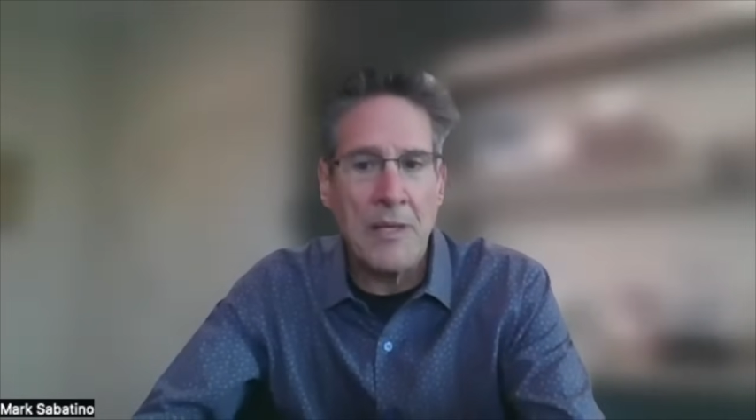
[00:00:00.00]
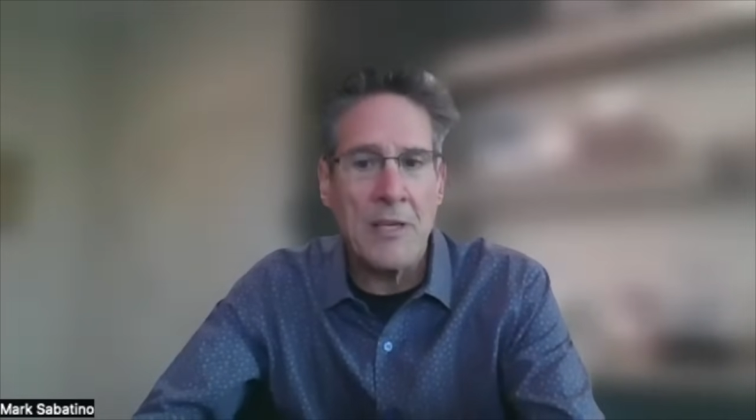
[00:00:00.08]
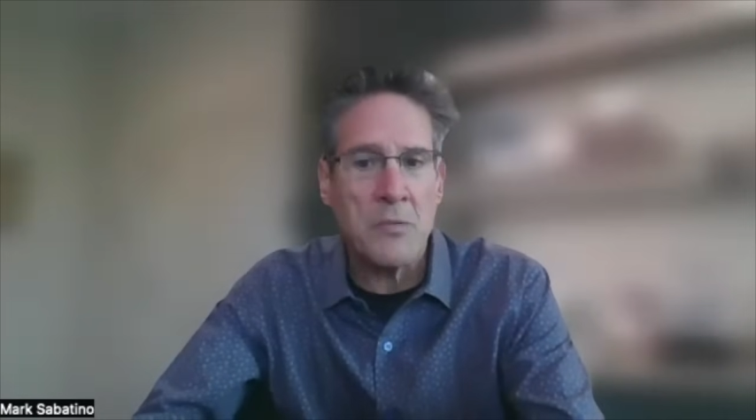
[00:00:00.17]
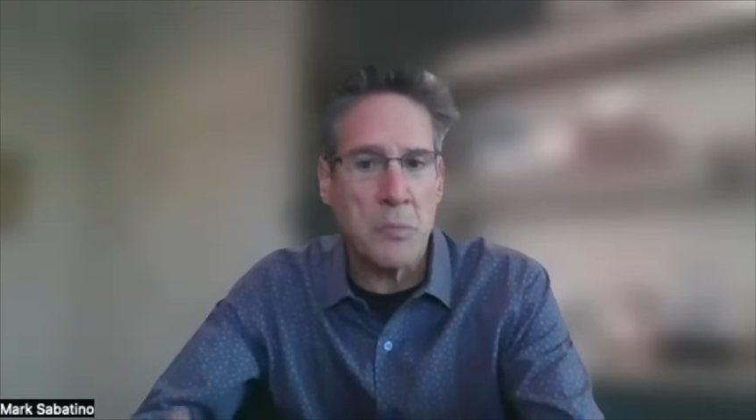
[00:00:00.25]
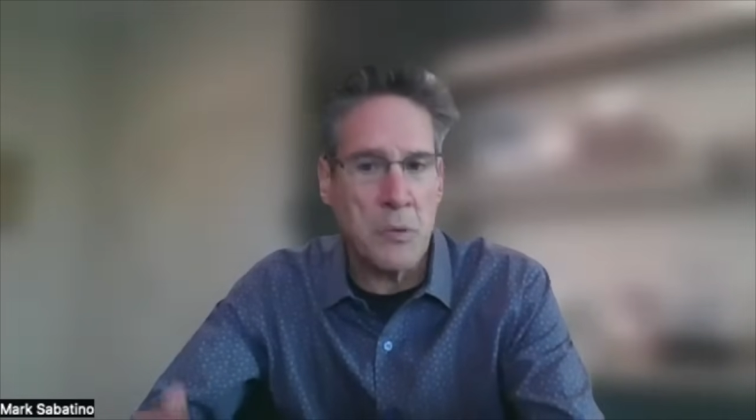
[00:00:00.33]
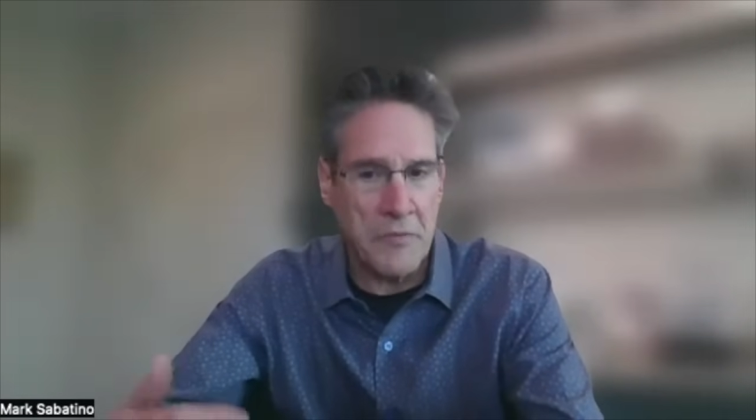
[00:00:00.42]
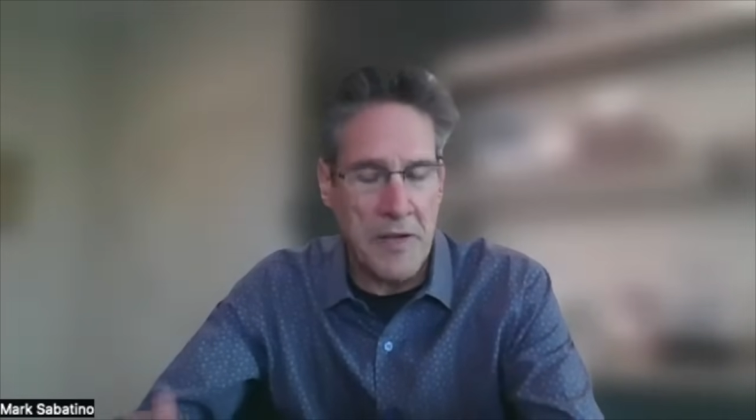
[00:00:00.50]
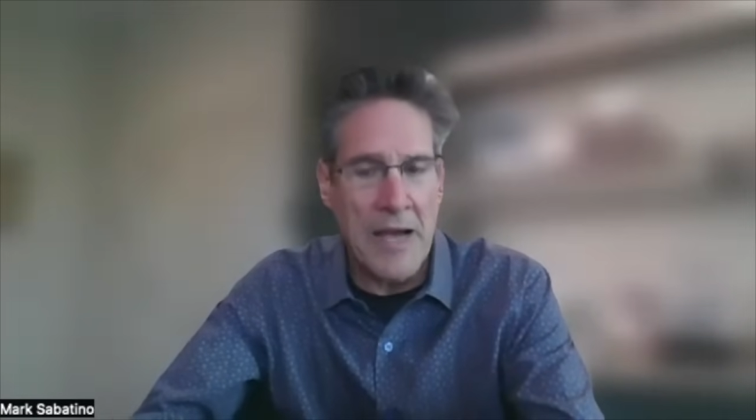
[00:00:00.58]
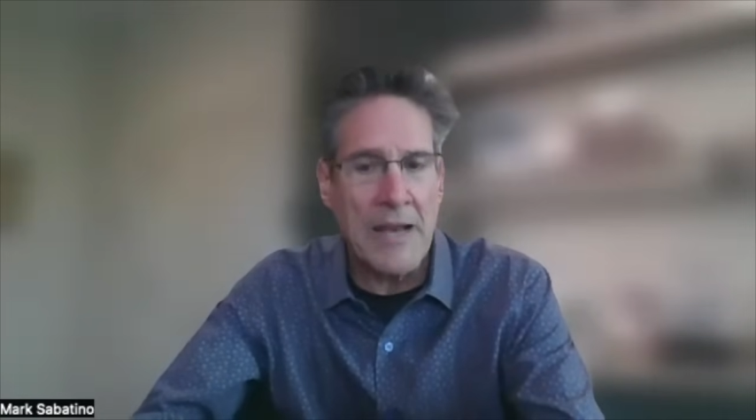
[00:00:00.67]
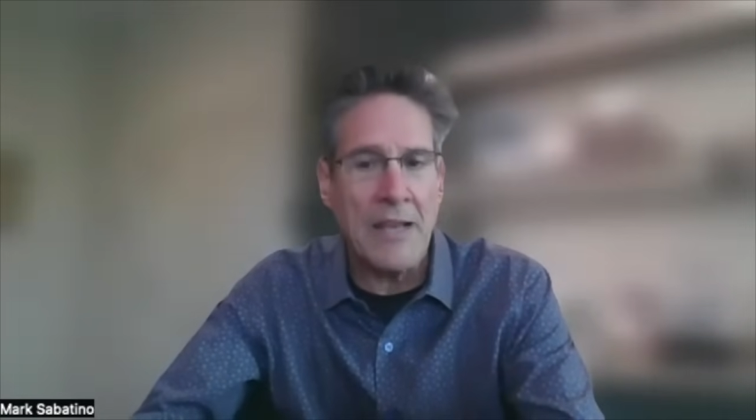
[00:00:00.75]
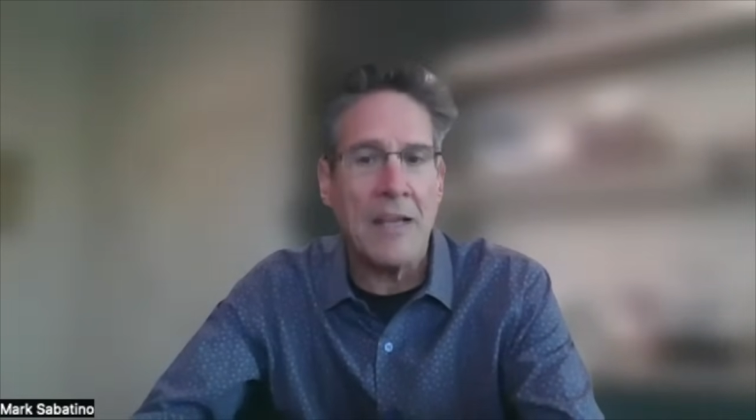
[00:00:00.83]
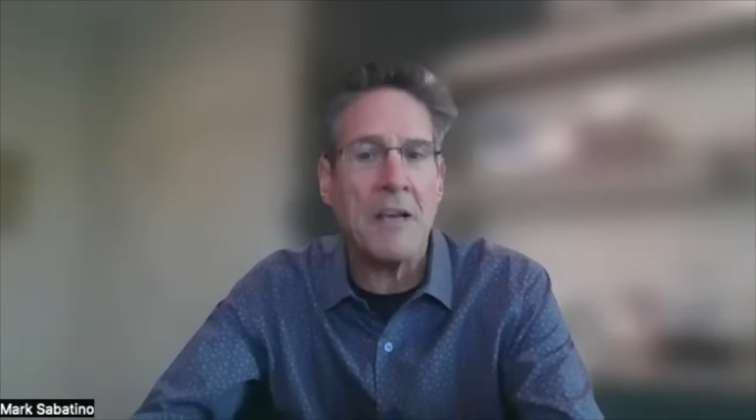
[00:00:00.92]
is
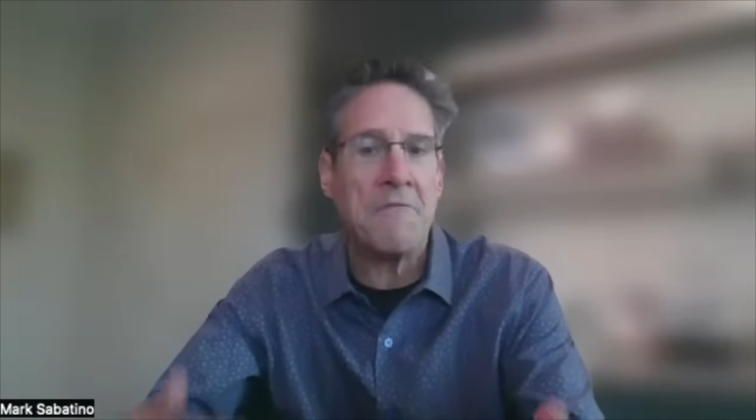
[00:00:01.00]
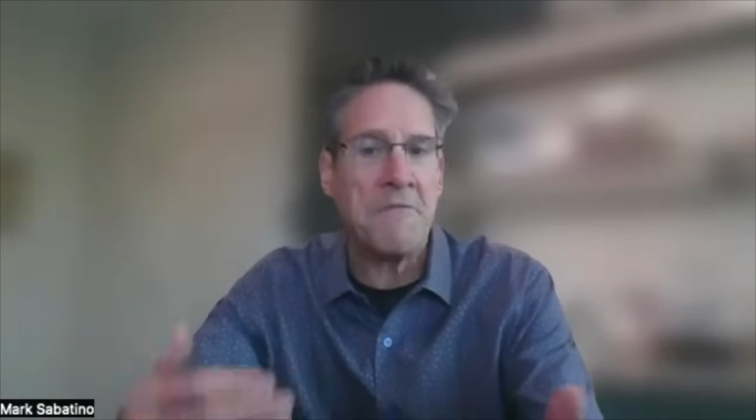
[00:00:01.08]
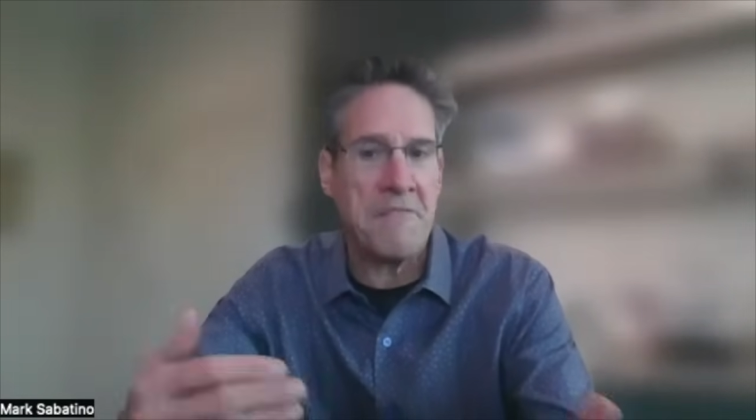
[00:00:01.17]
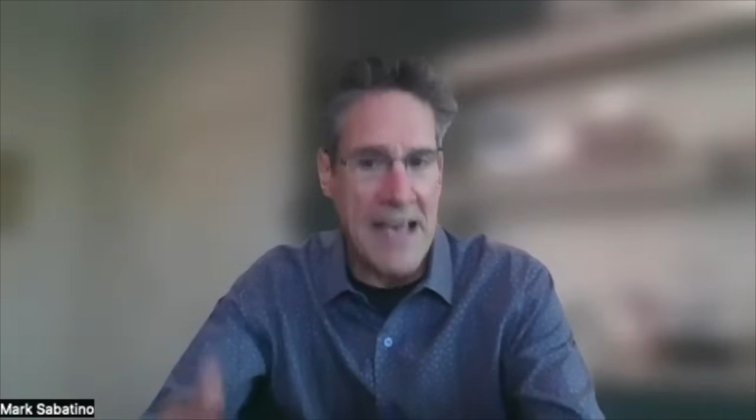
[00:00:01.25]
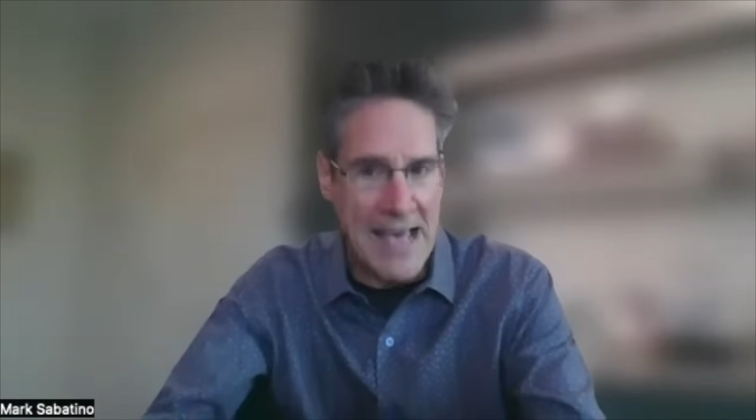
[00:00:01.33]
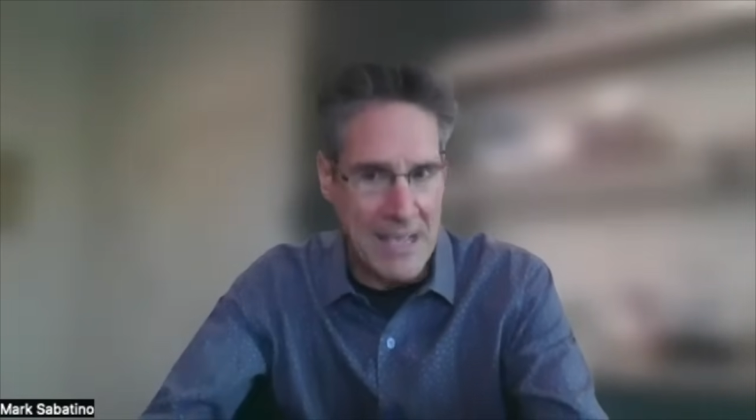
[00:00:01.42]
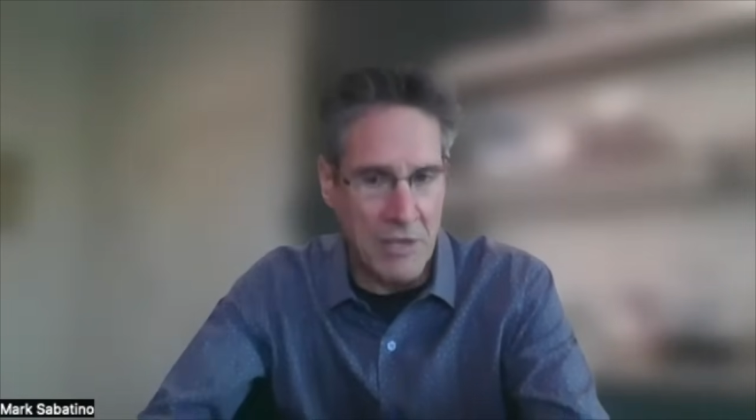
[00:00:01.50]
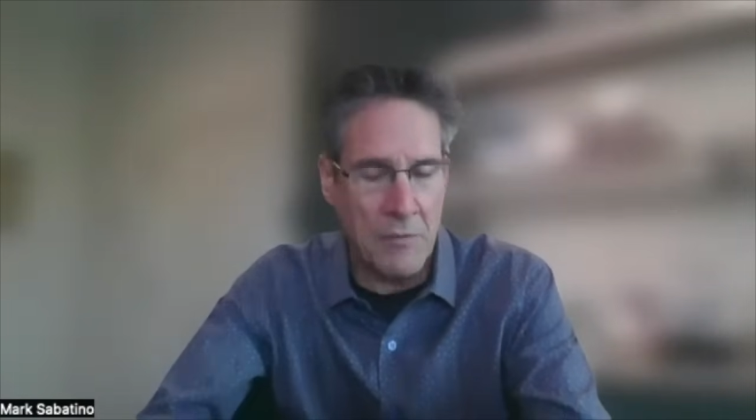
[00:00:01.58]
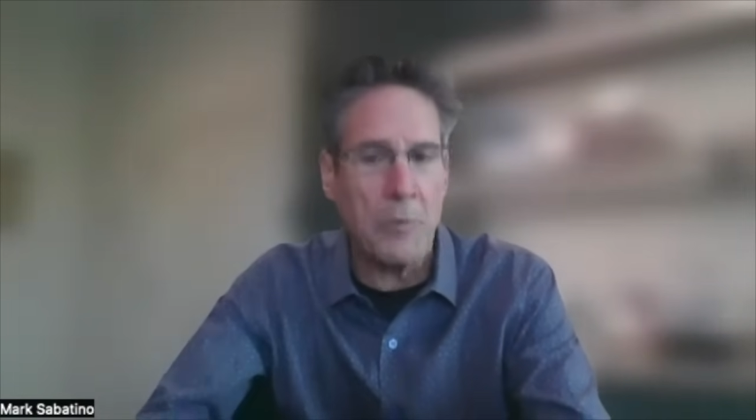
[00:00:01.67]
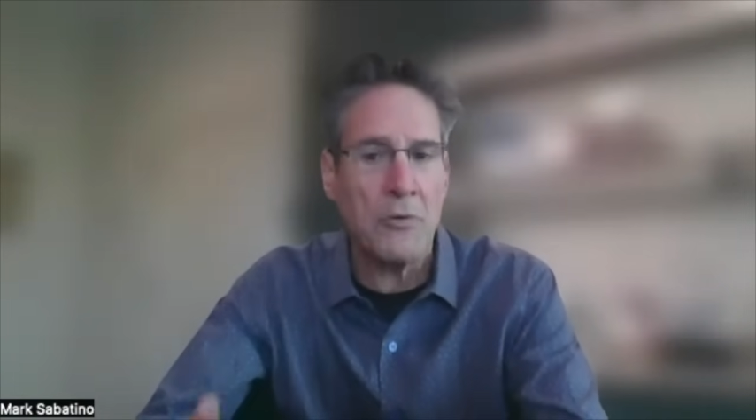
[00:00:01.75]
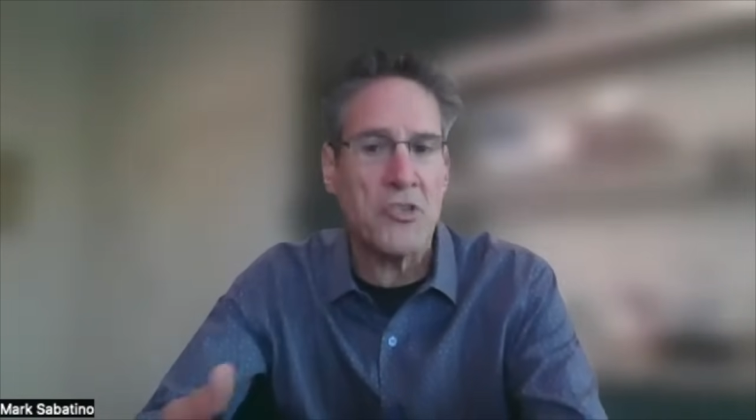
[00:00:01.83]
providing a valuable